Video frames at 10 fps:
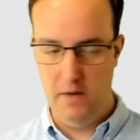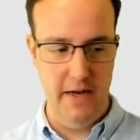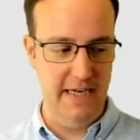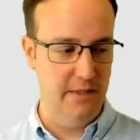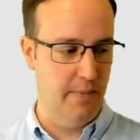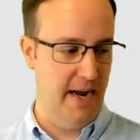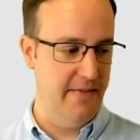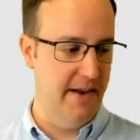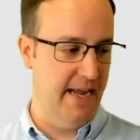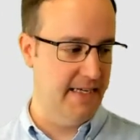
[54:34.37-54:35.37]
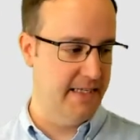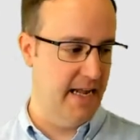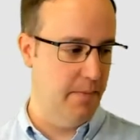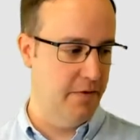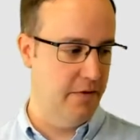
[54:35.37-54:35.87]
explain the next
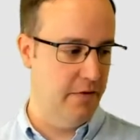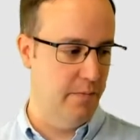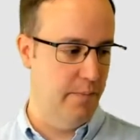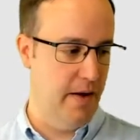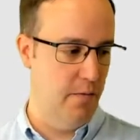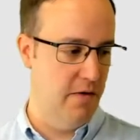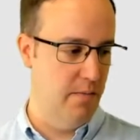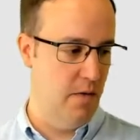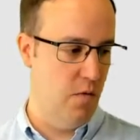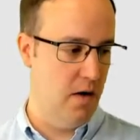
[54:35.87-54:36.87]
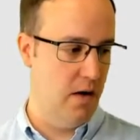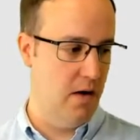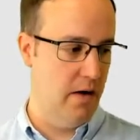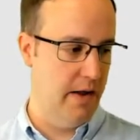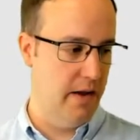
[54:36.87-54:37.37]
steps. So just bear with me while
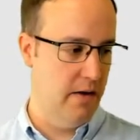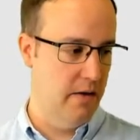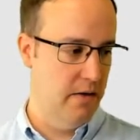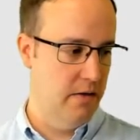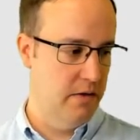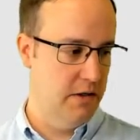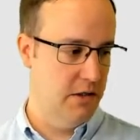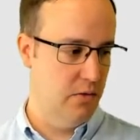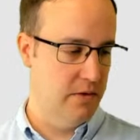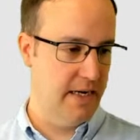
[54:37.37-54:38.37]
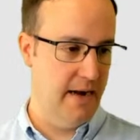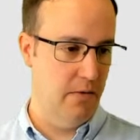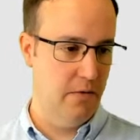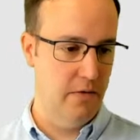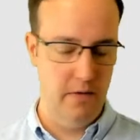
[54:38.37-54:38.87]
I sort
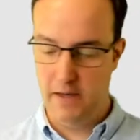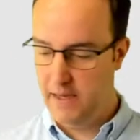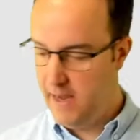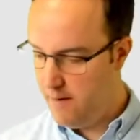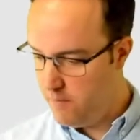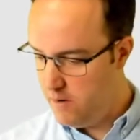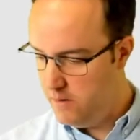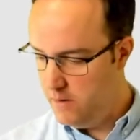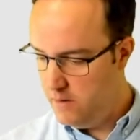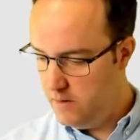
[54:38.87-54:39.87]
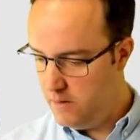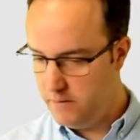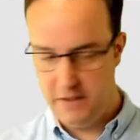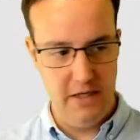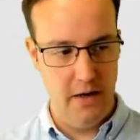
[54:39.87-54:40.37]
out the camera.
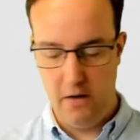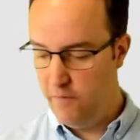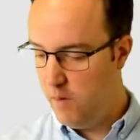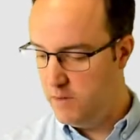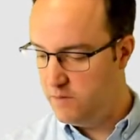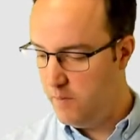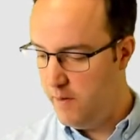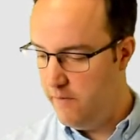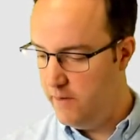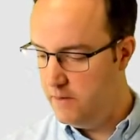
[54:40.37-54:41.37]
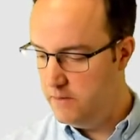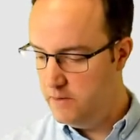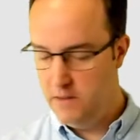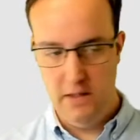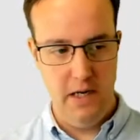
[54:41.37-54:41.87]
I'll just turn it off while we swap over,
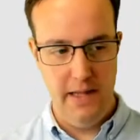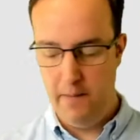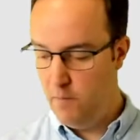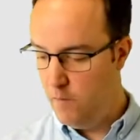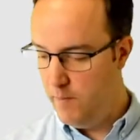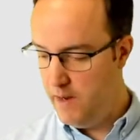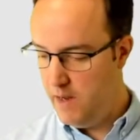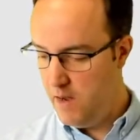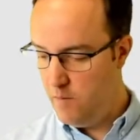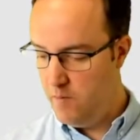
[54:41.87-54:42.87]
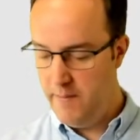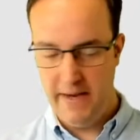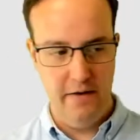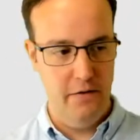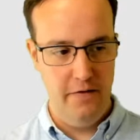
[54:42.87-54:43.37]
and then we'll be
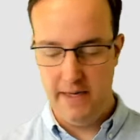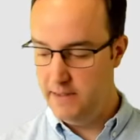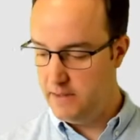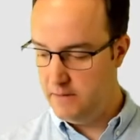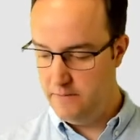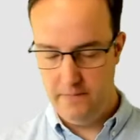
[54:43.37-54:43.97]
back in 2 seconds.